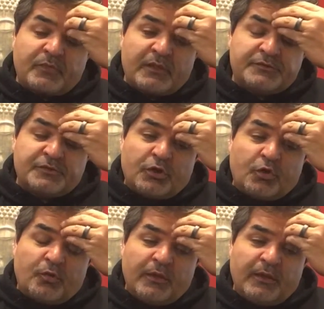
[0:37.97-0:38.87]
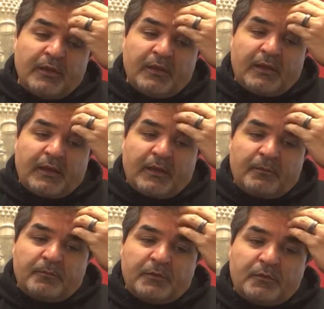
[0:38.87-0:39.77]
So
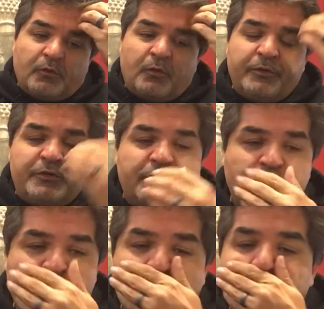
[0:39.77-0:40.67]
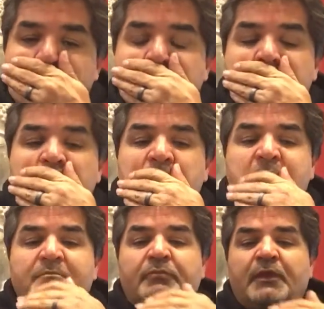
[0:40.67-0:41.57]
what we do
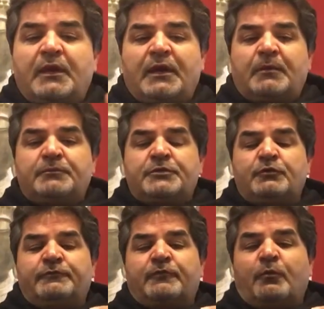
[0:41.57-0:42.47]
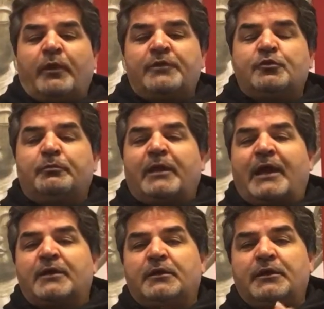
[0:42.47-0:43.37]
from white through
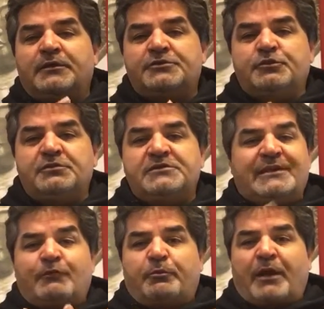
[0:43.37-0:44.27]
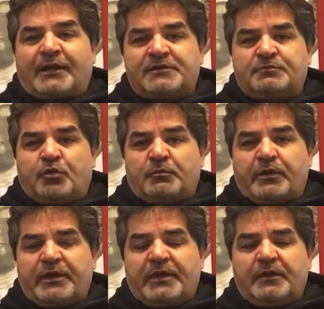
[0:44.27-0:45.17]
black, the students never practice board
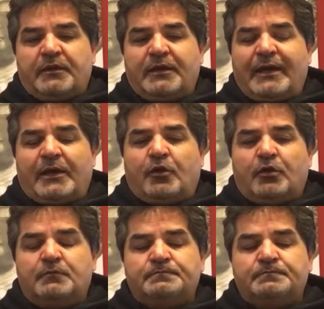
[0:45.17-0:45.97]
breaking at all.